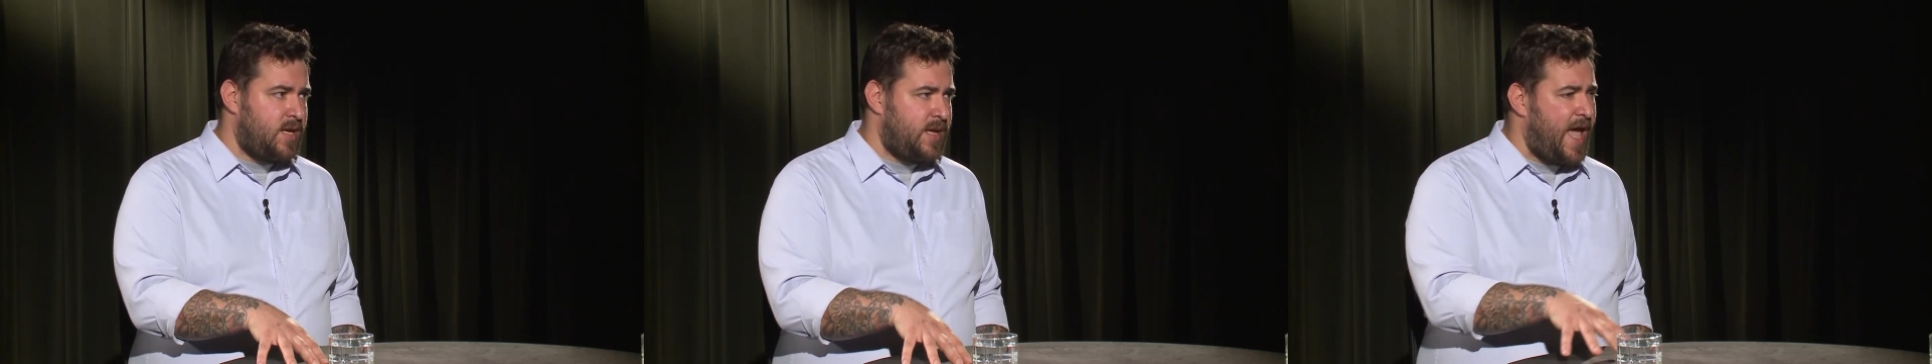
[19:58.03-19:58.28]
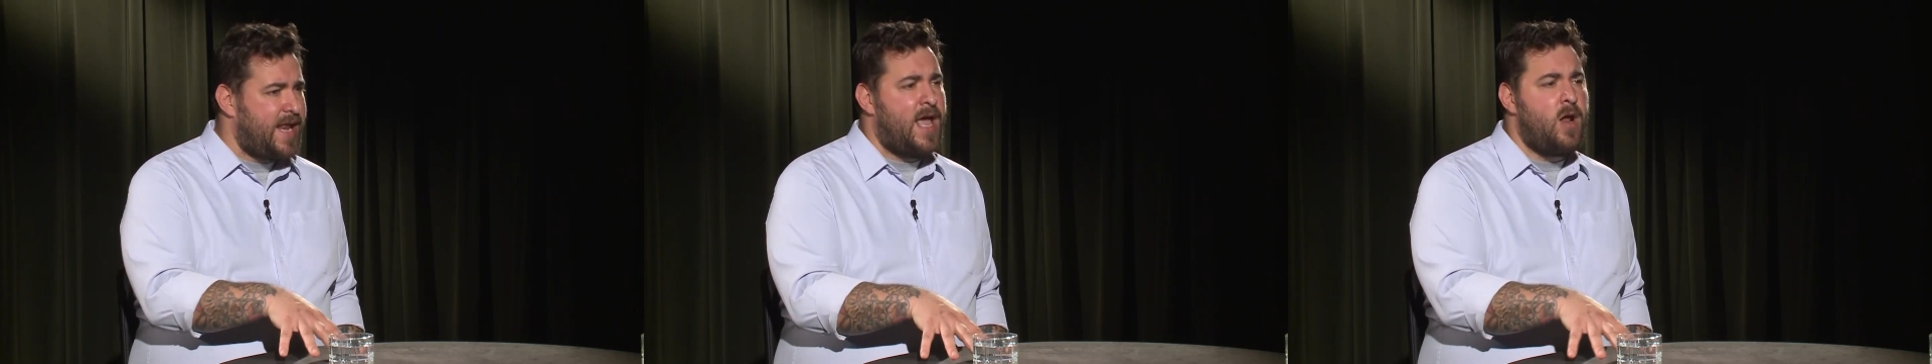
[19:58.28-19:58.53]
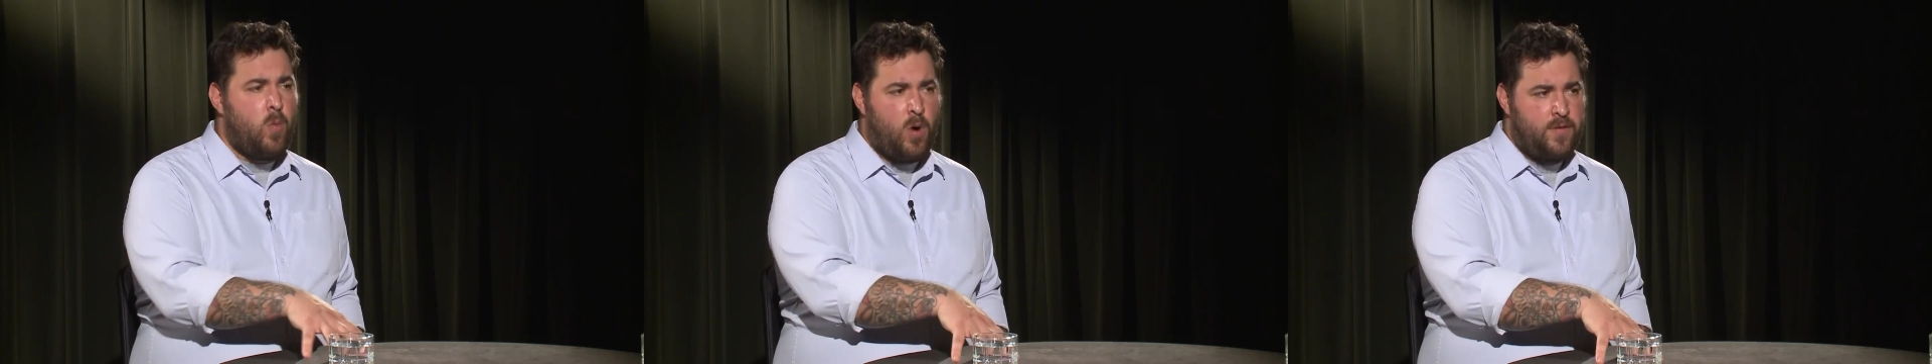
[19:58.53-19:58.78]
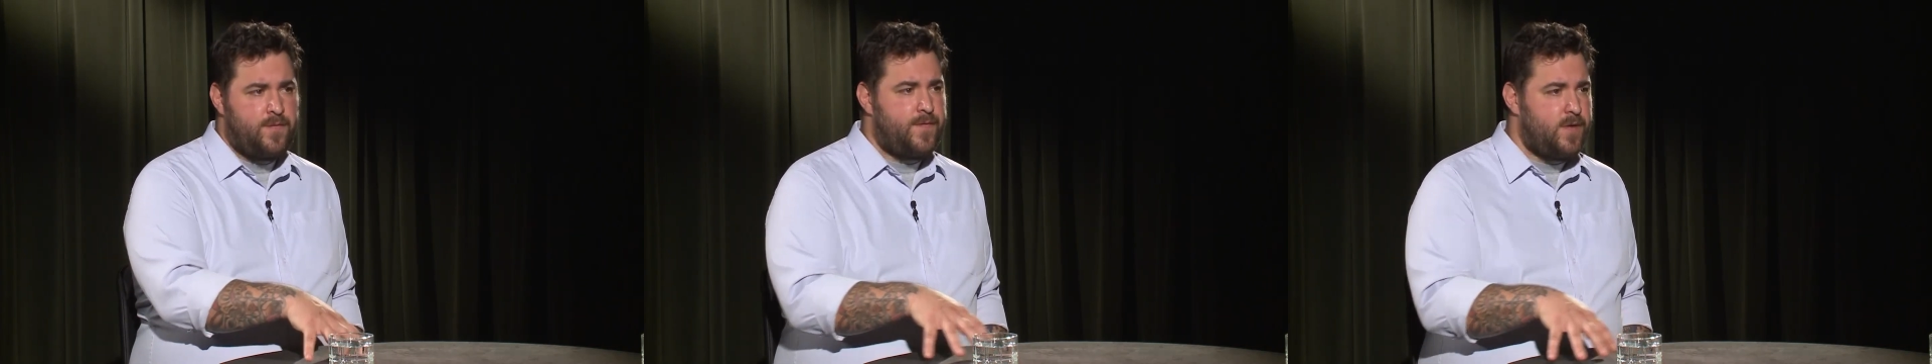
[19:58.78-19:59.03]
had kind of
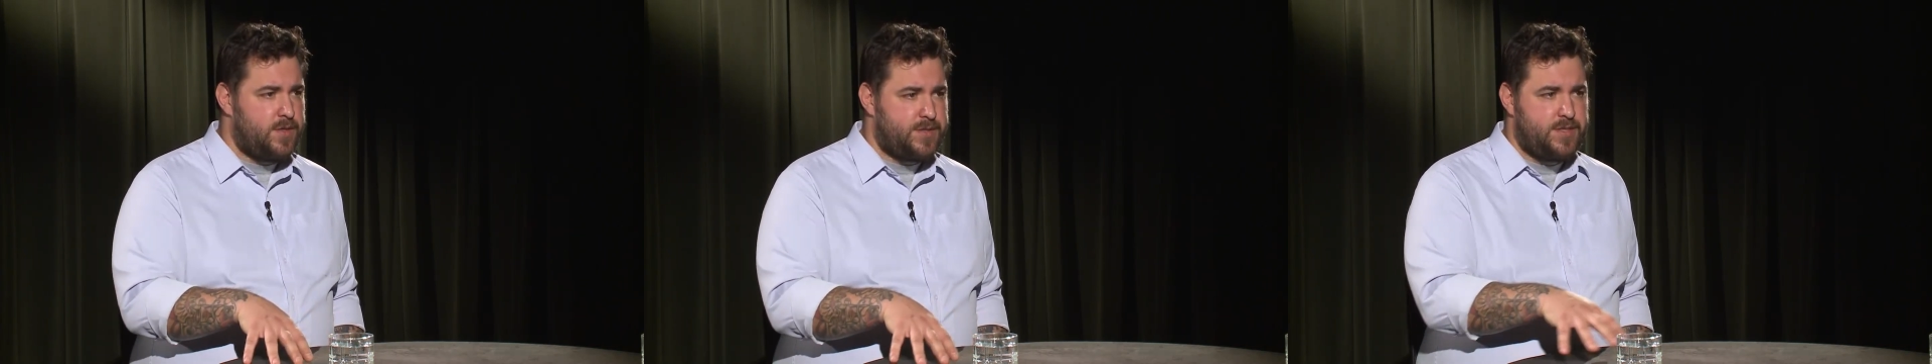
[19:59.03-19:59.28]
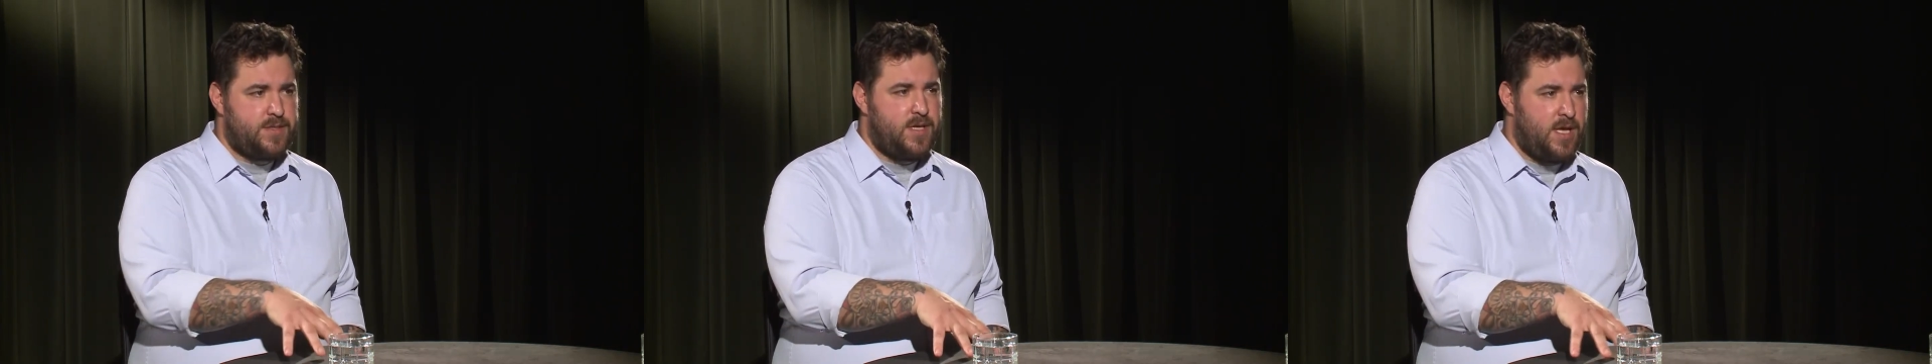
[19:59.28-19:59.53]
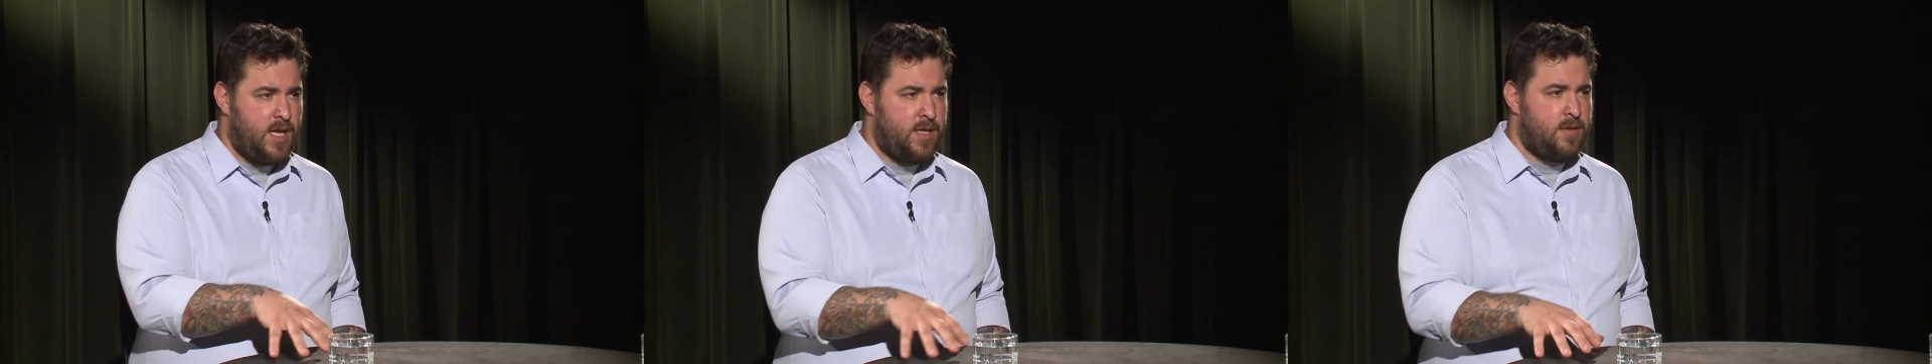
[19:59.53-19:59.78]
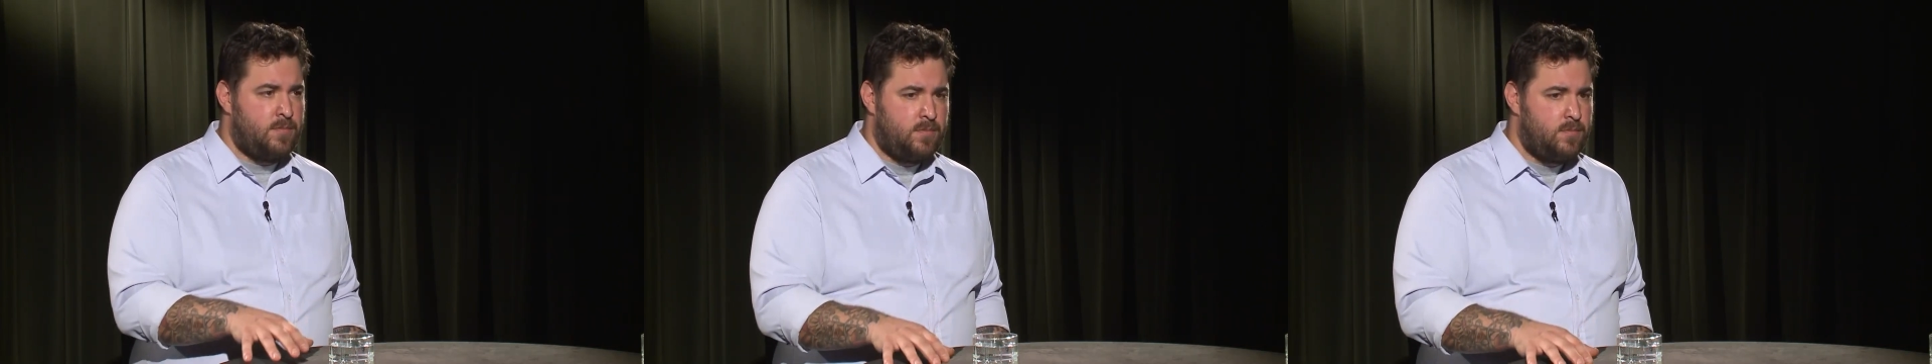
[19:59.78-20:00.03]
one foot
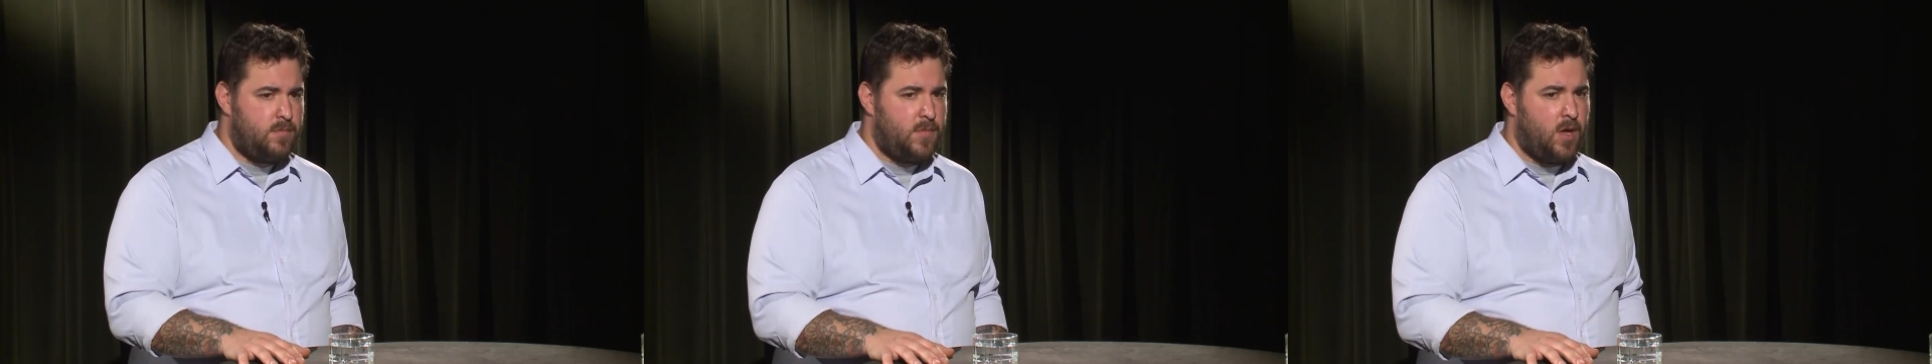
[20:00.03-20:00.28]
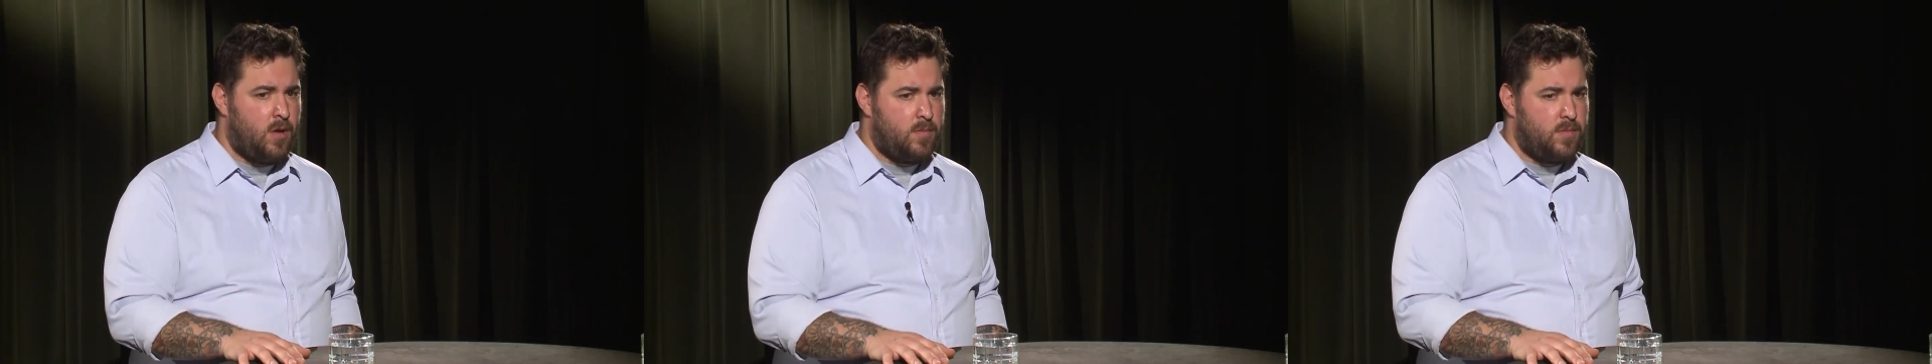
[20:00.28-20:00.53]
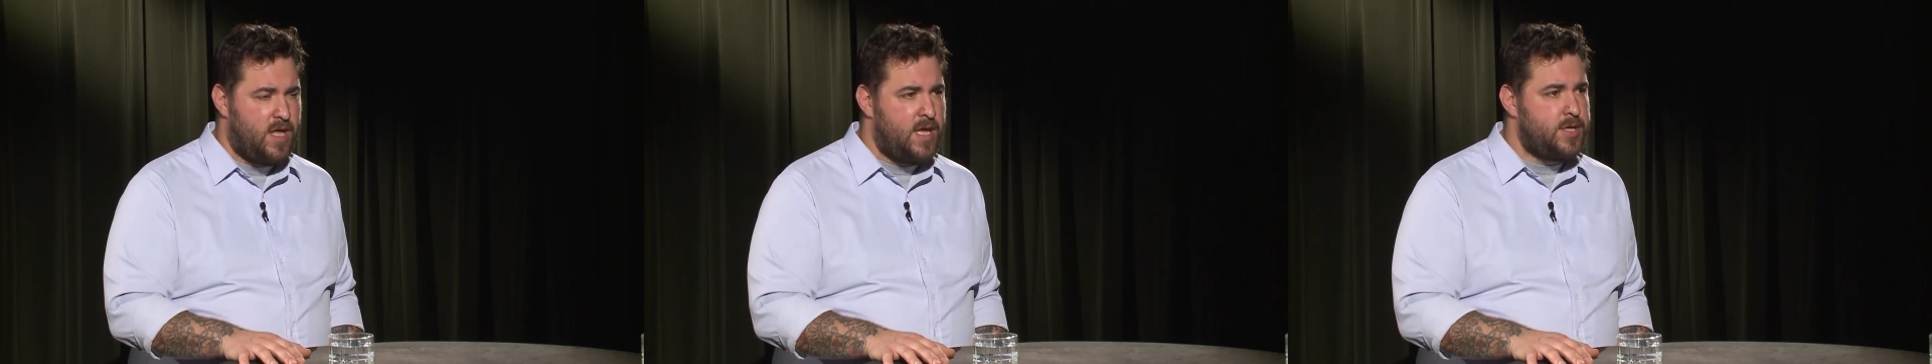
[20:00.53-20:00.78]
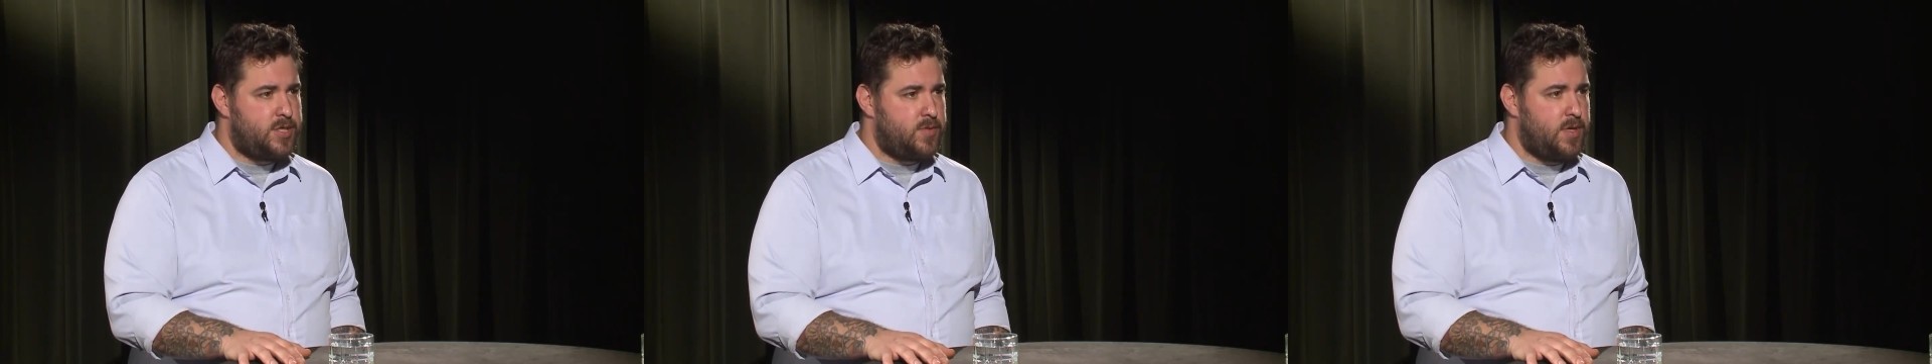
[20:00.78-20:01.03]
in you know the
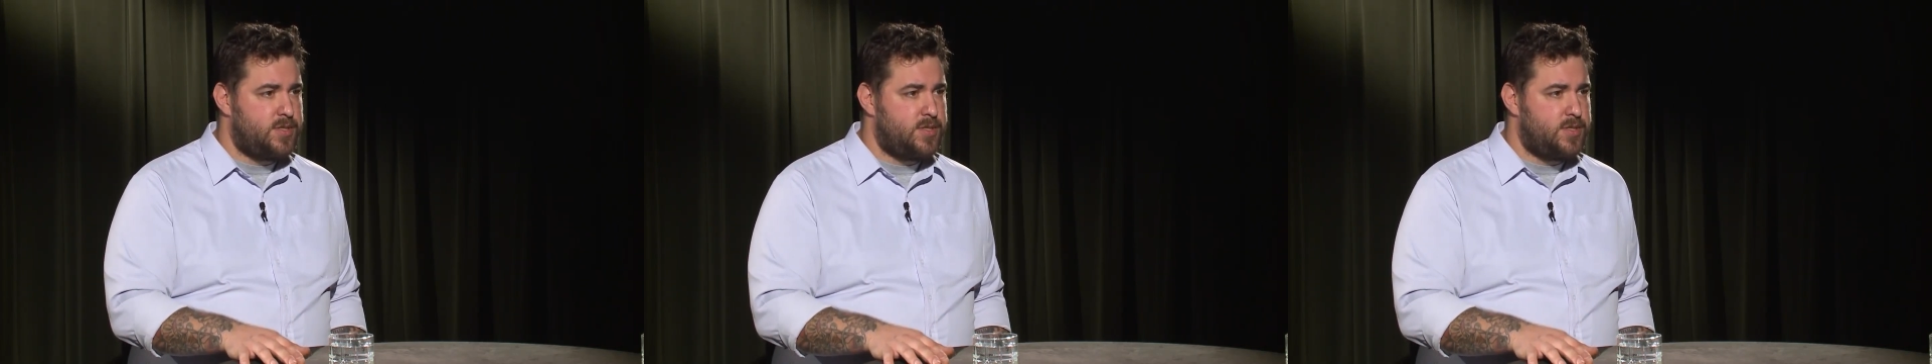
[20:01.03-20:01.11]
industry.